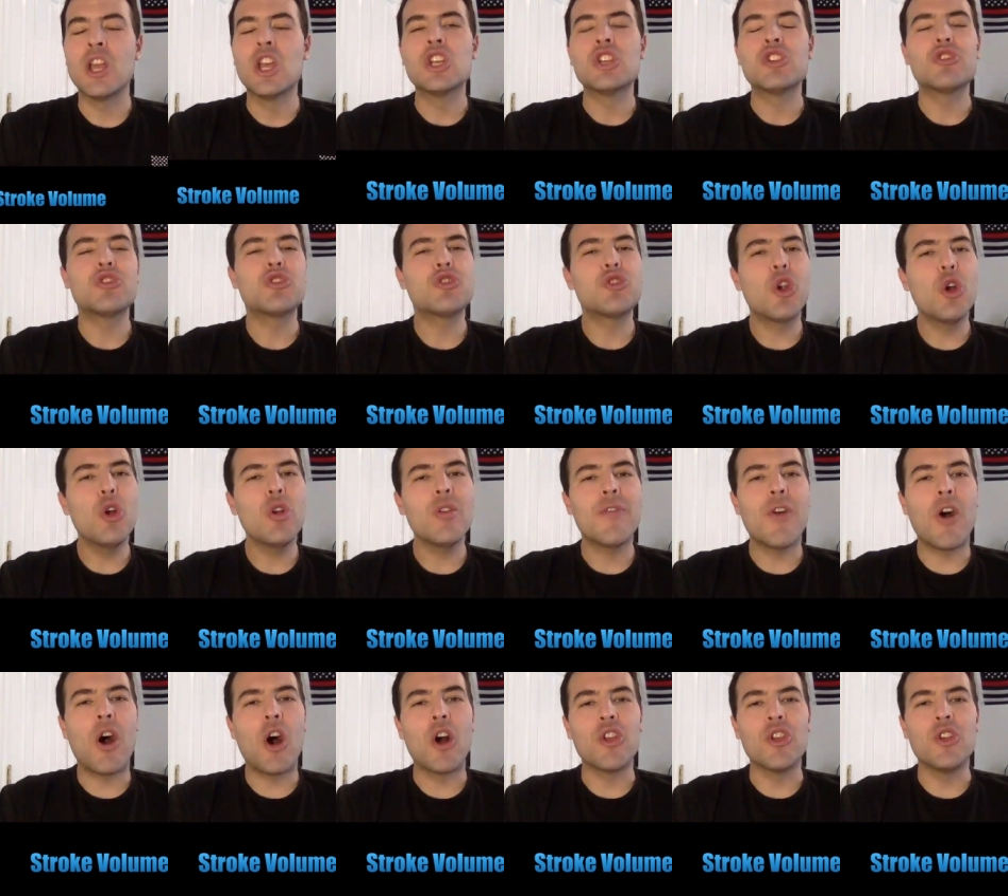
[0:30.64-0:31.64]
Stroke
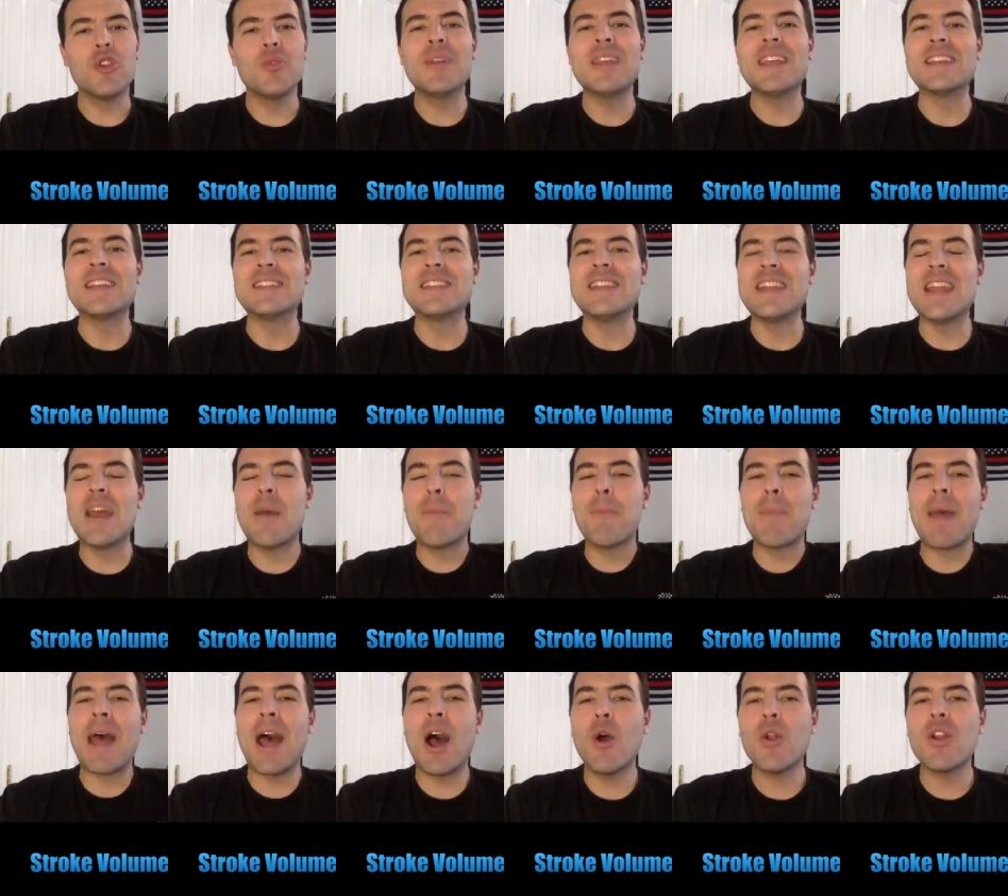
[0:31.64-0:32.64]
volume is the
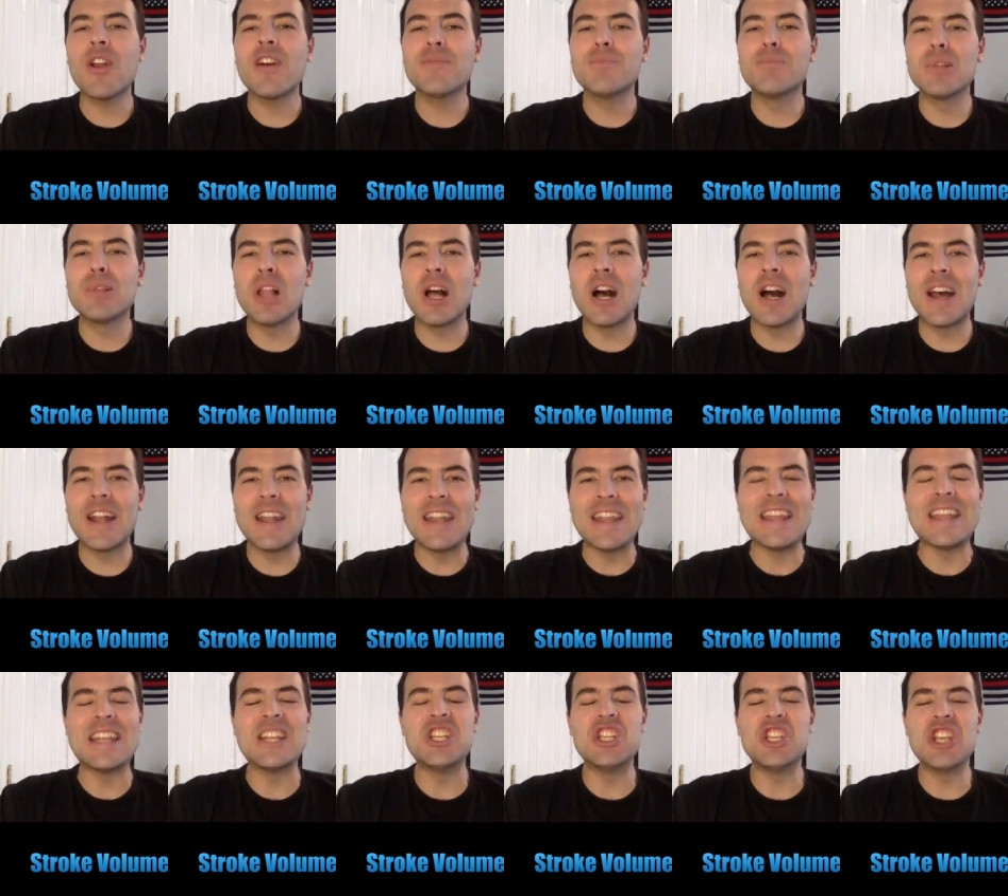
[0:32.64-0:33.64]
amount of blood
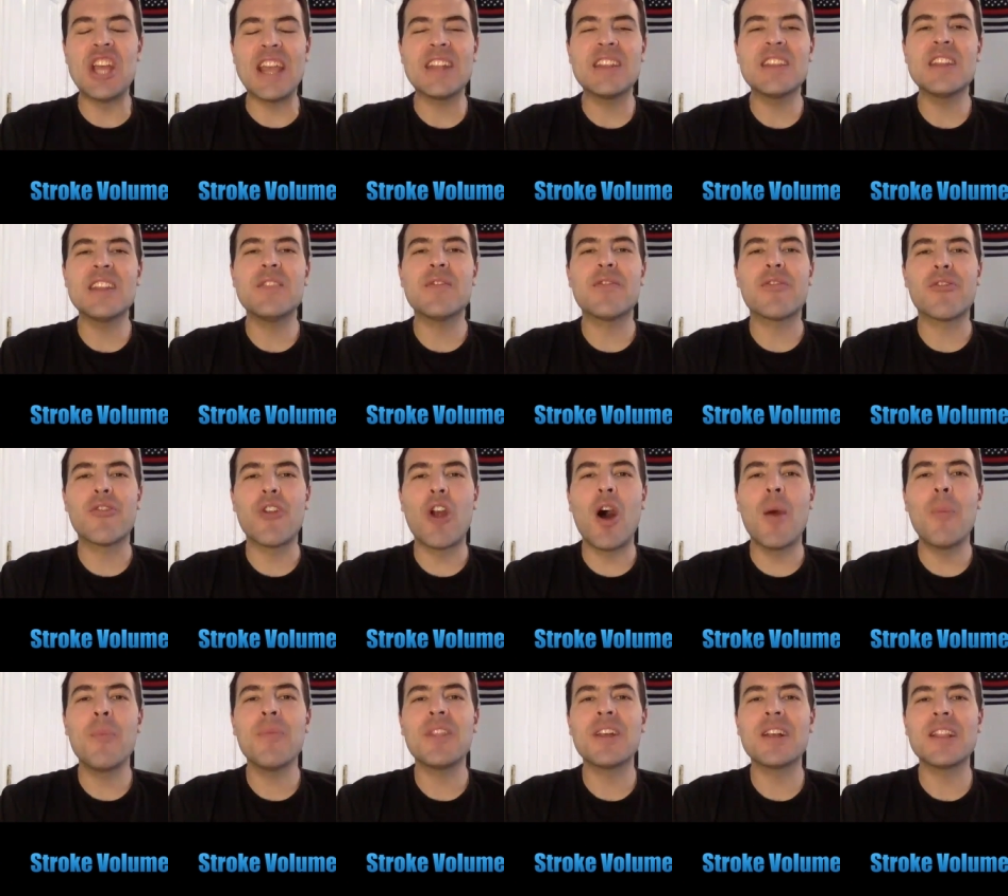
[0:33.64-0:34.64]
ejected
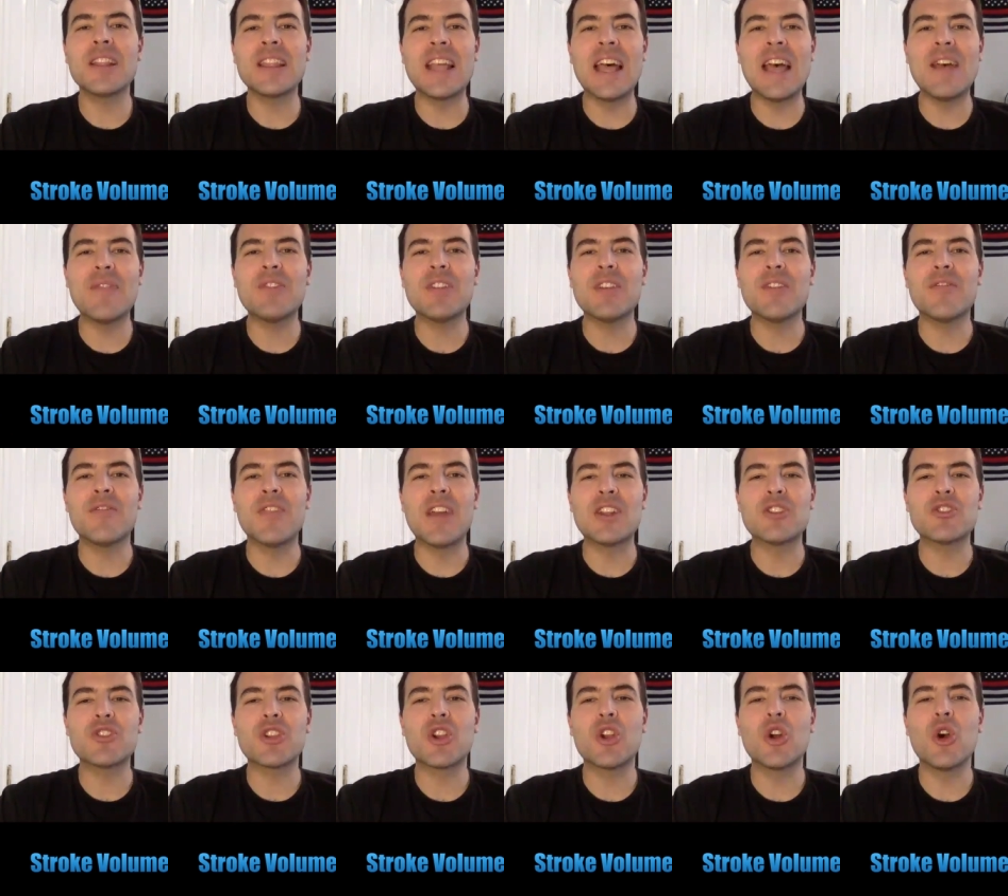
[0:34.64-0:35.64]
from the left
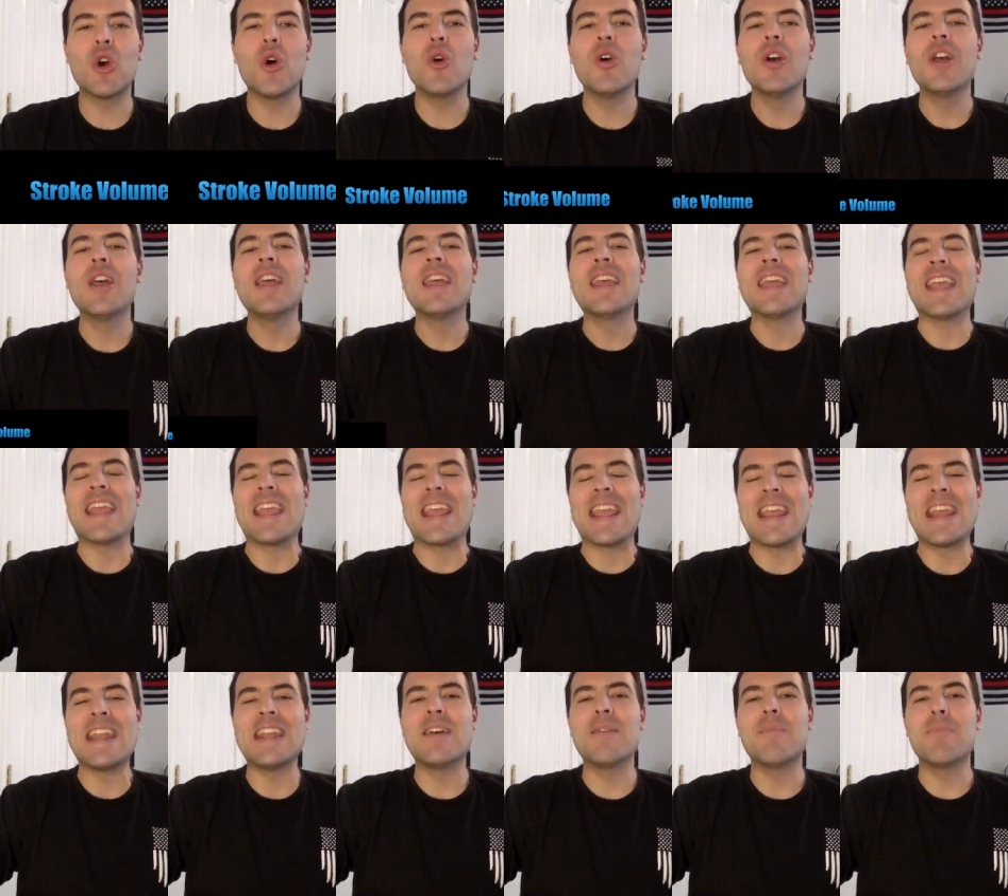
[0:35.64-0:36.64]
ventricle
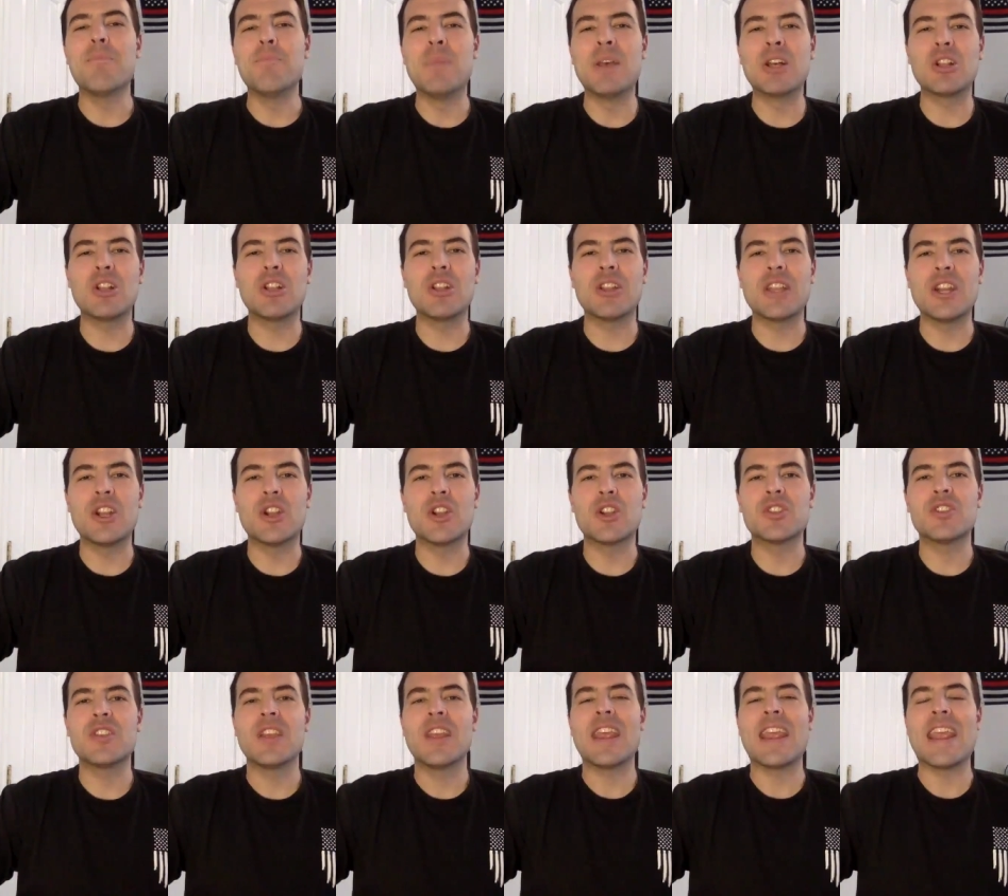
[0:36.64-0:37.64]
in
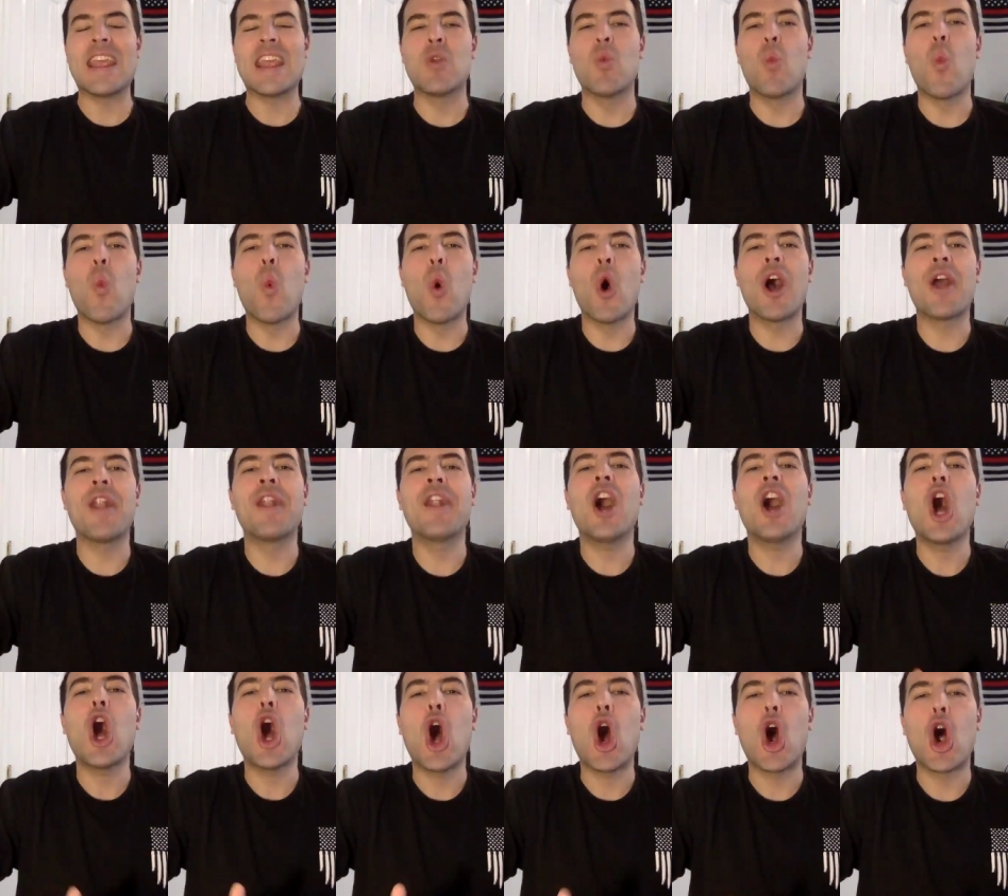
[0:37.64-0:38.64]
milliliters in one
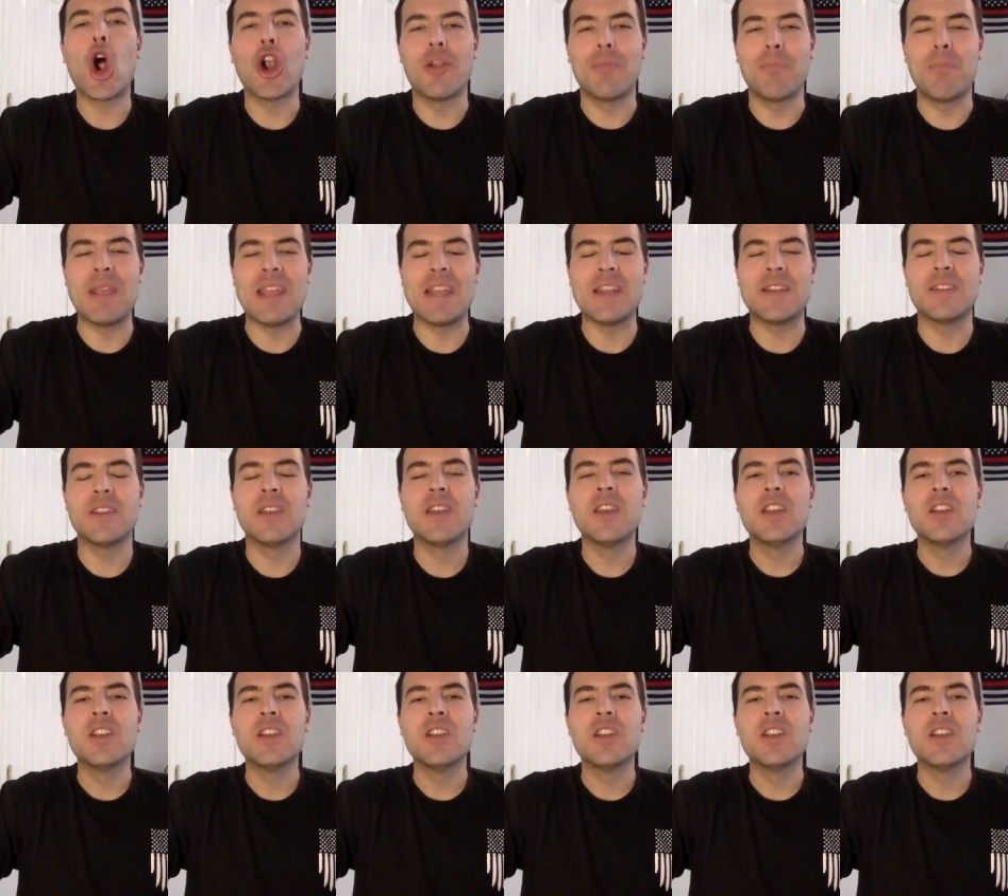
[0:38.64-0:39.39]
heartbeat.